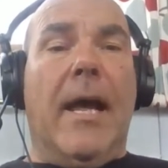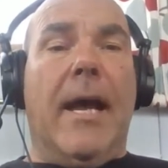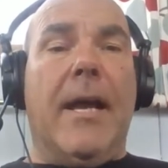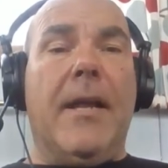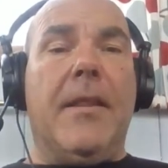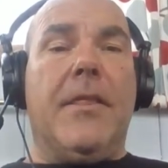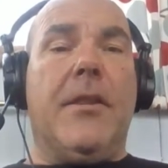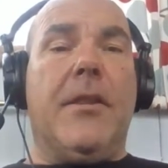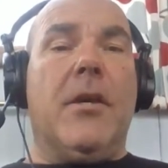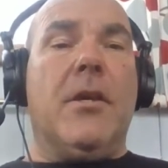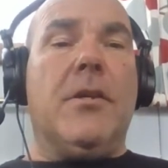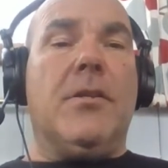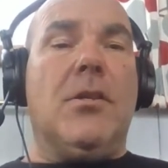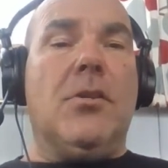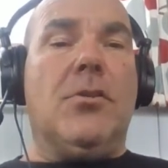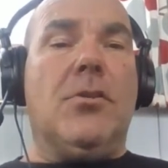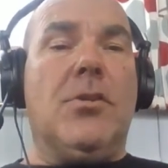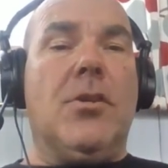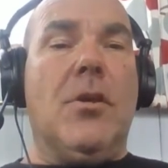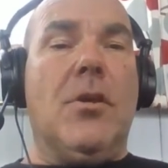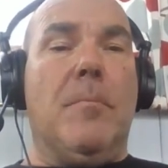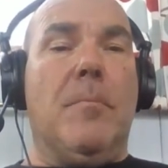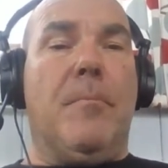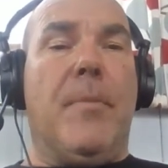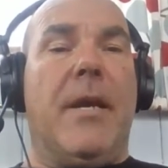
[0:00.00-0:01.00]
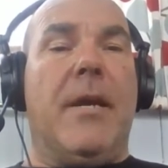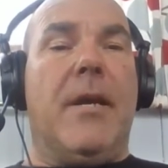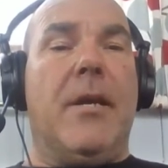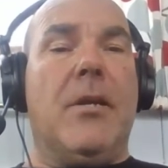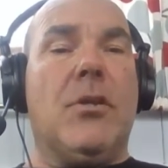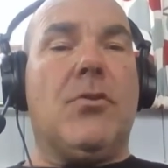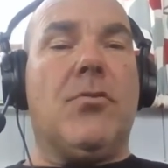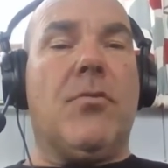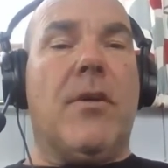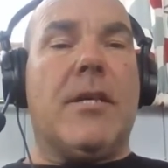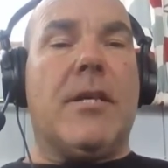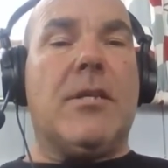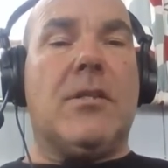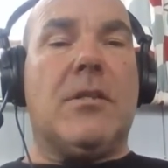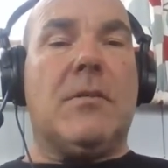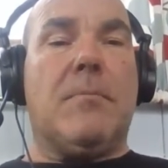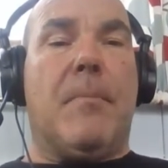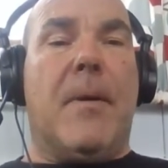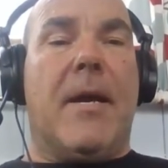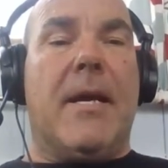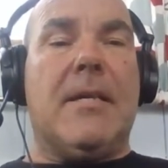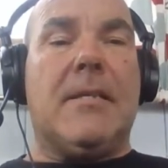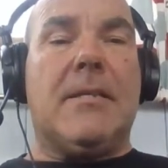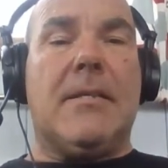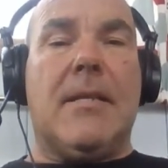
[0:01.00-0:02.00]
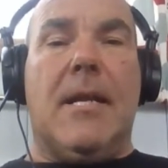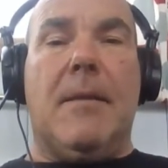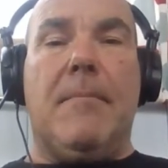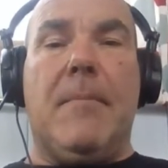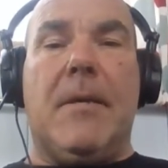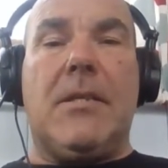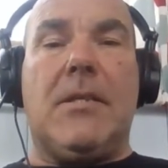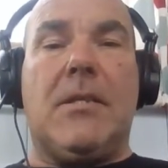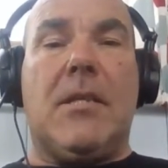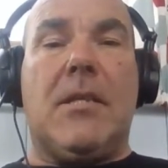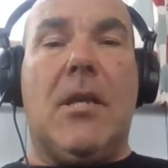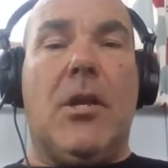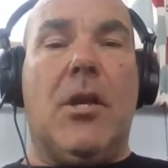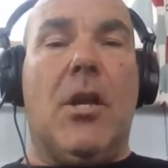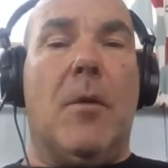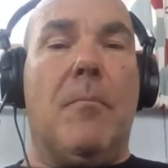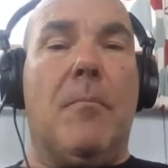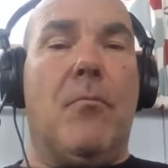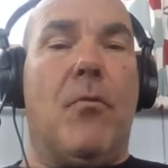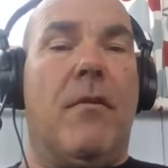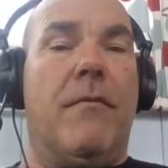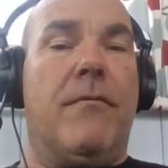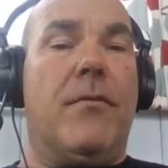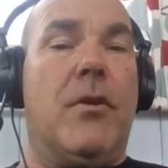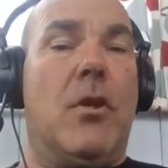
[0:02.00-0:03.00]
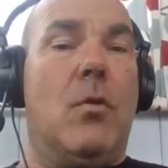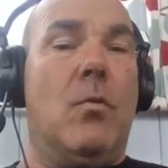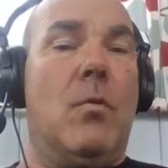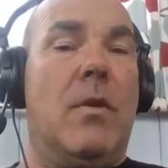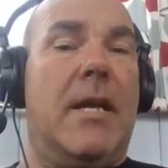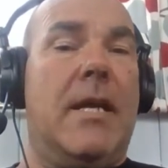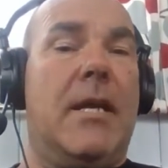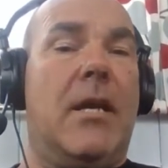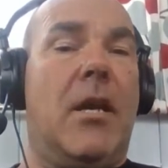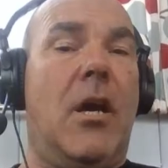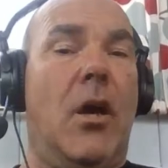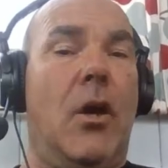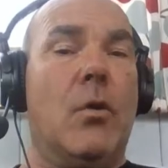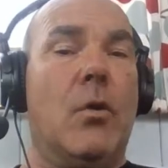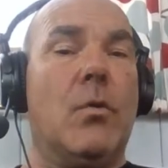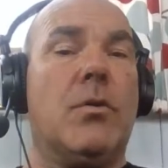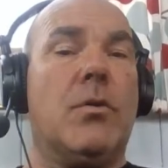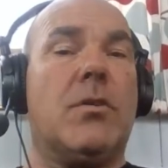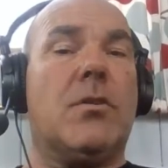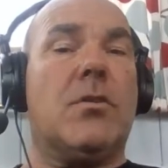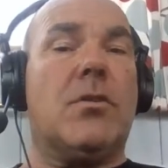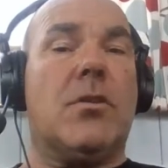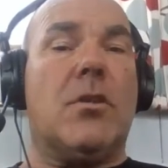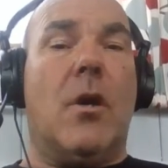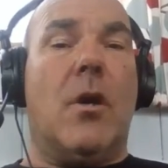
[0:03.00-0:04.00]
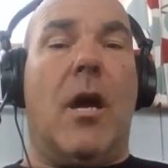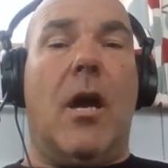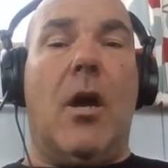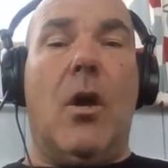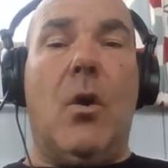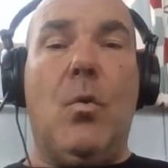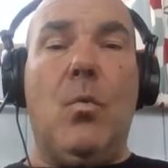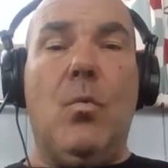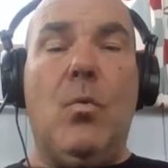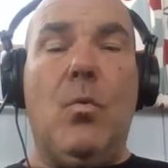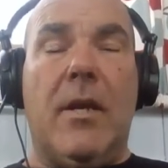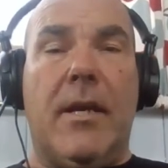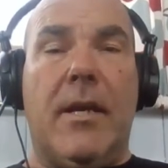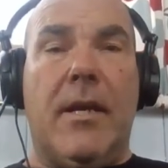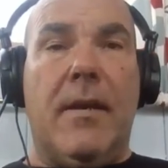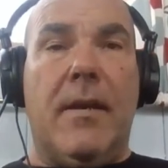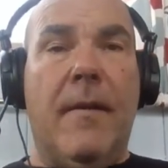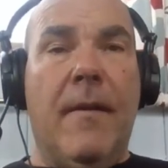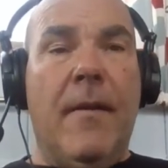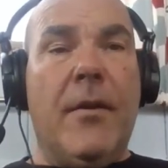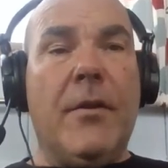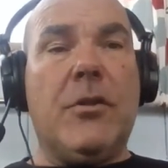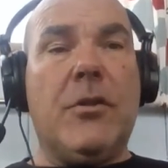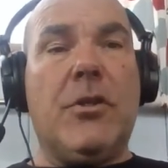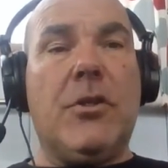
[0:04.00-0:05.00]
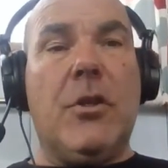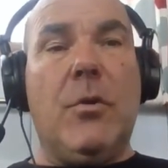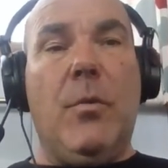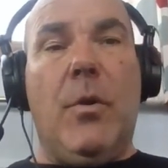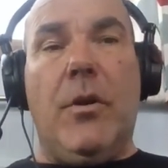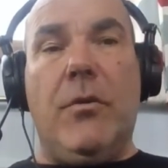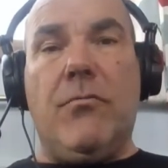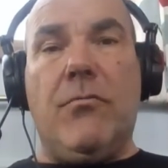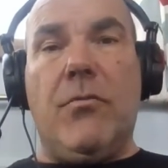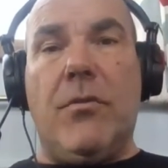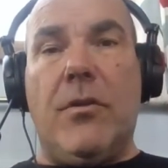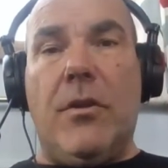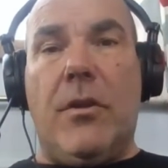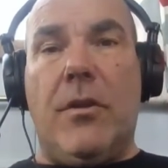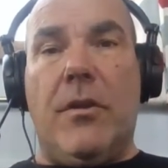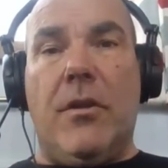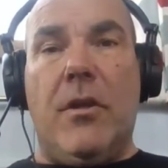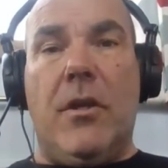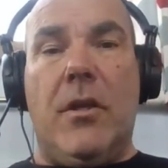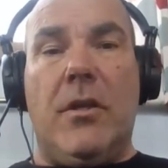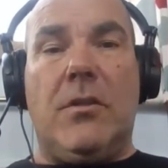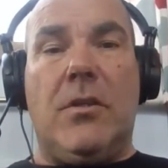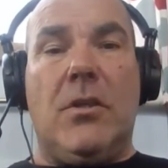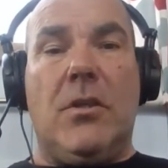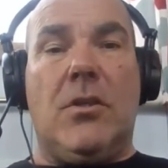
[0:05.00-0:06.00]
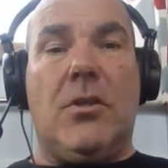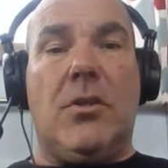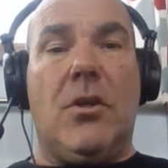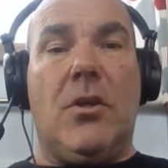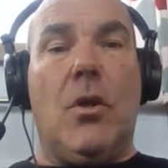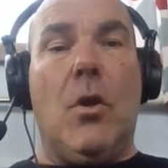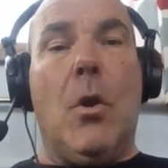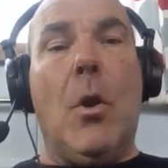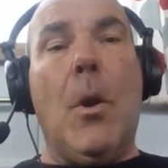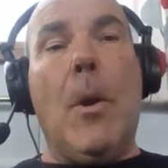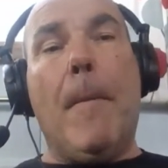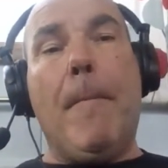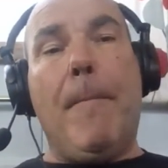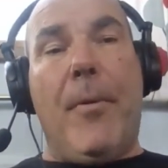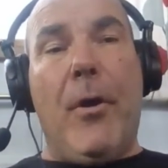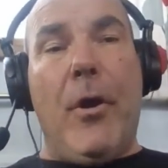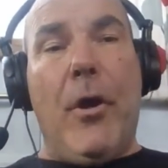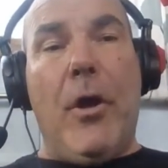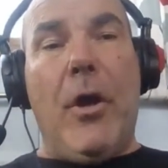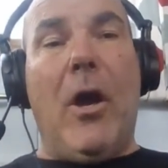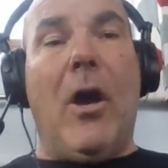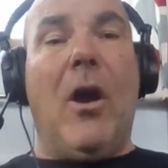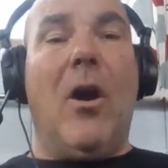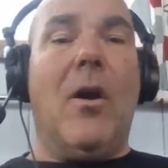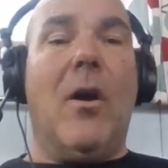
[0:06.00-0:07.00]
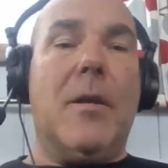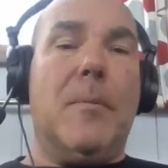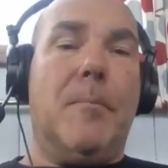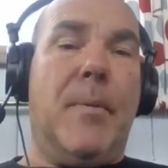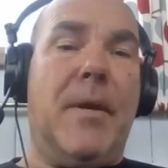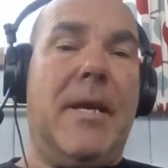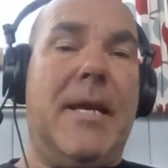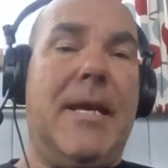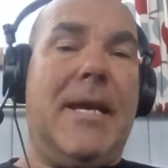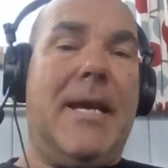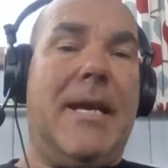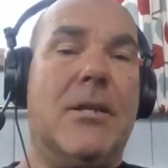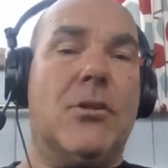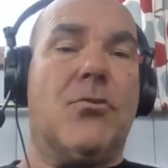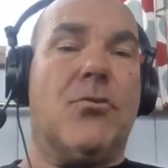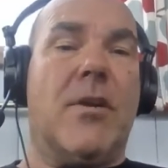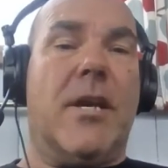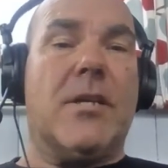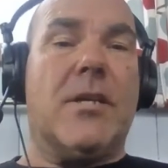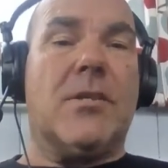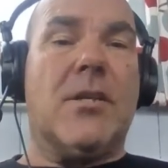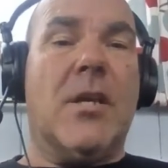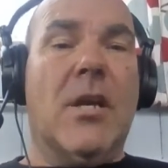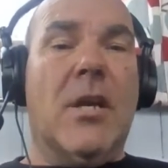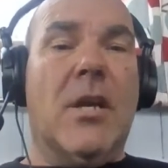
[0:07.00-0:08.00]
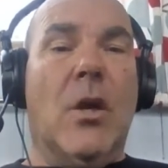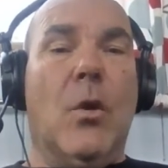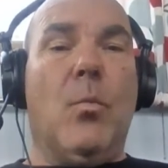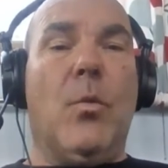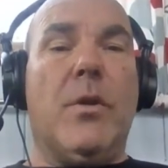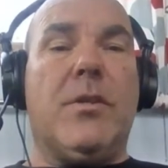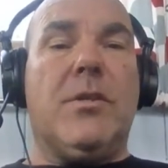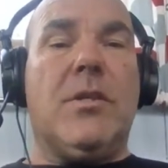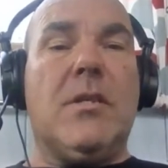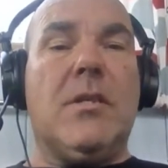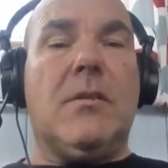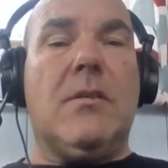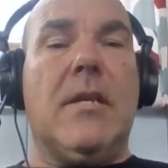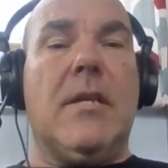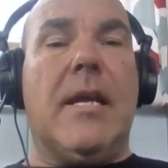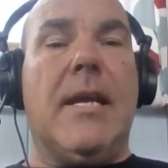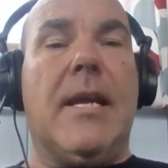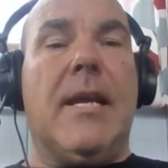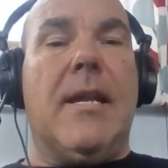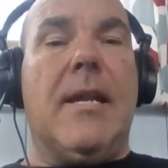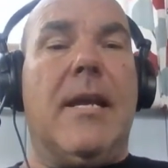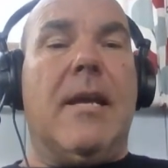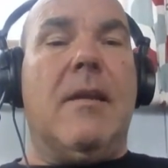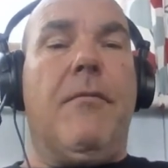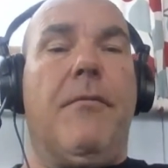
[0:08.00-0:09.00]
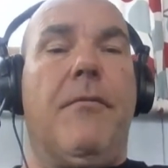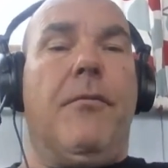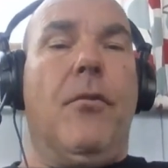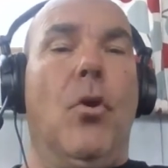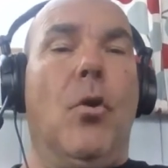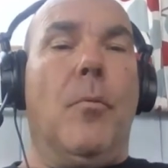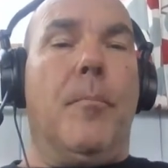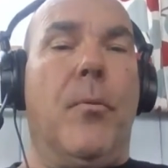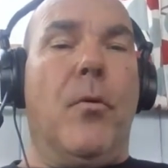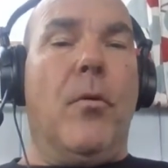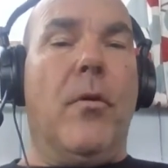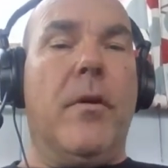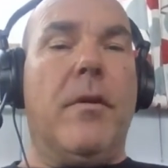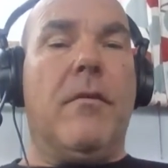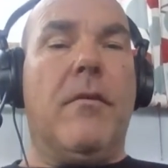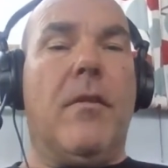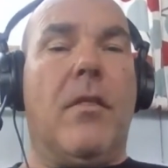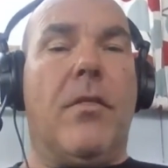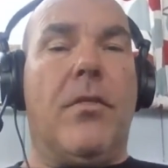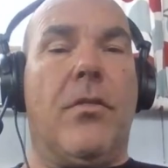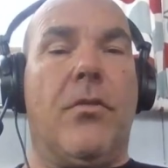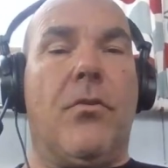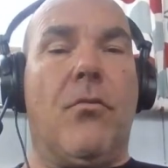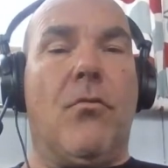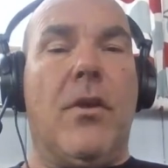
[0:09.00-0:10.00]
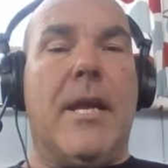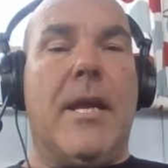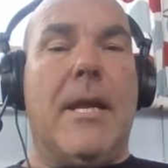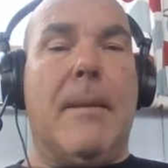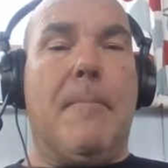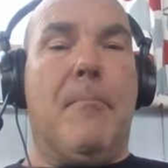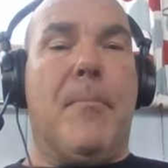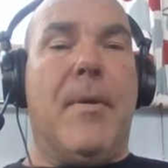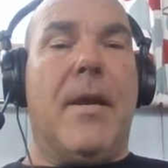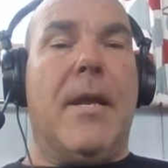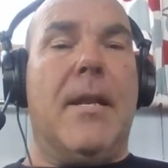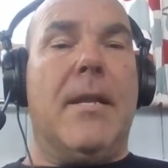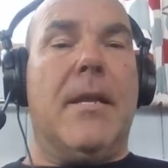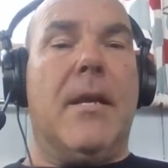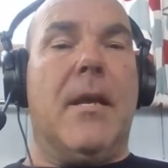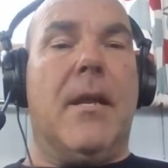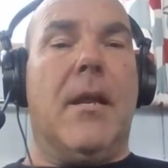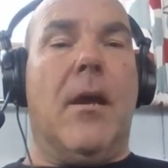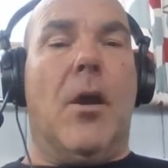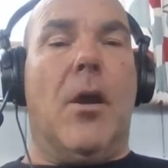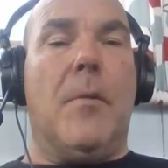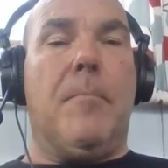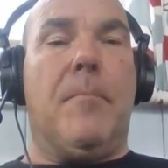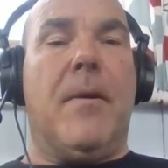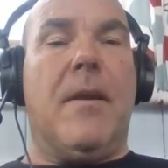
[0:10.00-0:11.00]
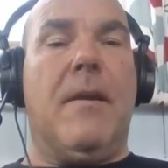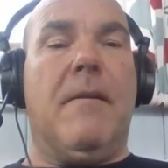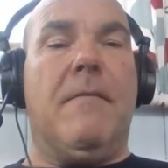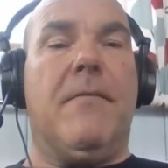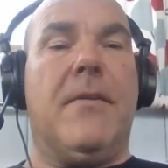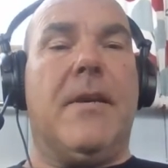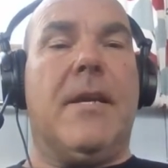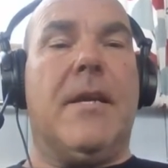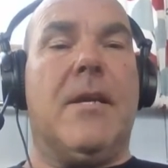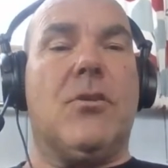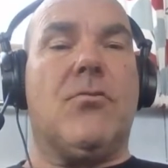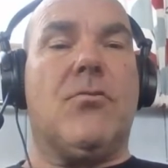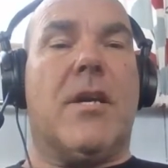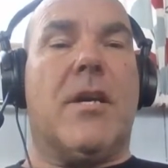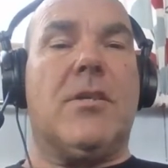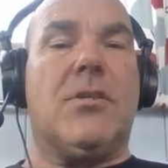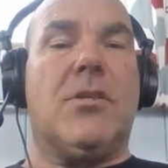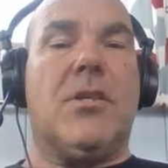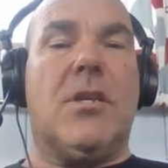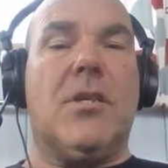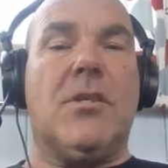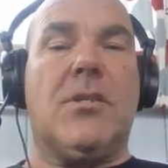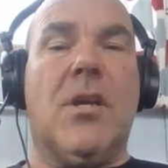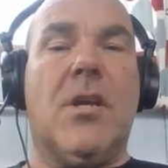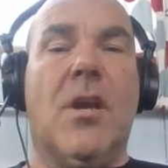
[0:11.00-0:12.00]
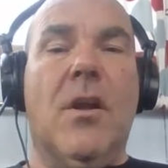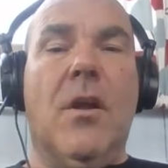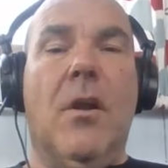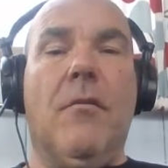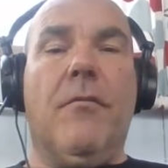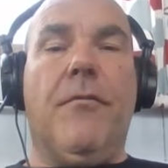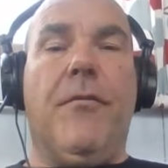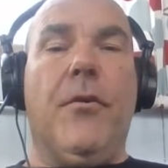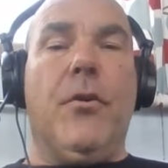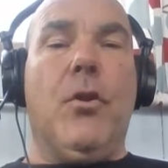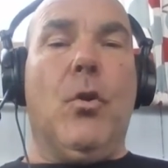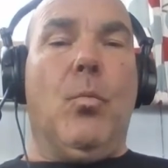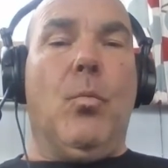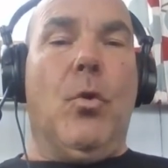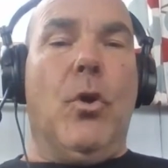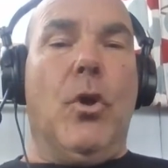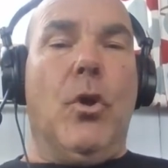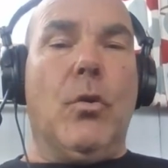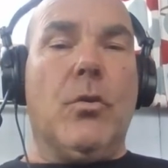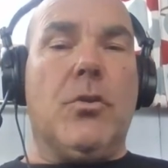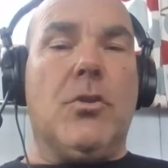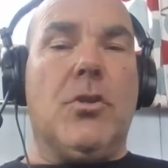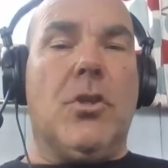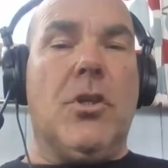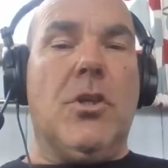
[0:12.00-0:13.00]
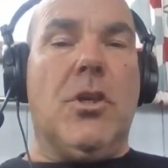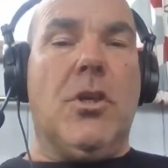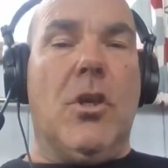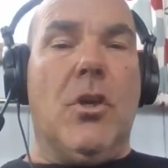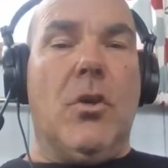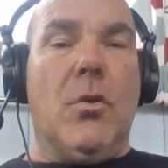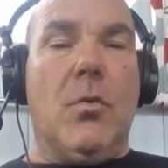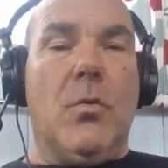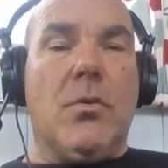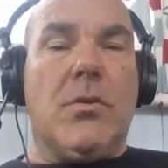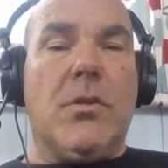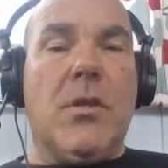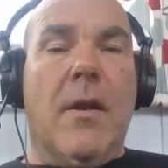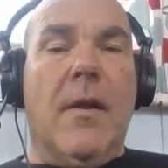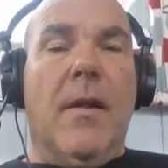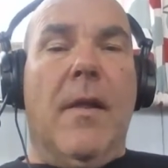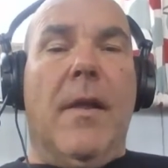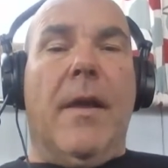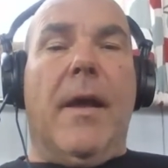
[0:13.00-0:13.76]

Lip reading: A 32-bit address space limits the number of unique hosts to only 232 per IP address, which is nearly 4.3 billion IPv addresses for the world to use.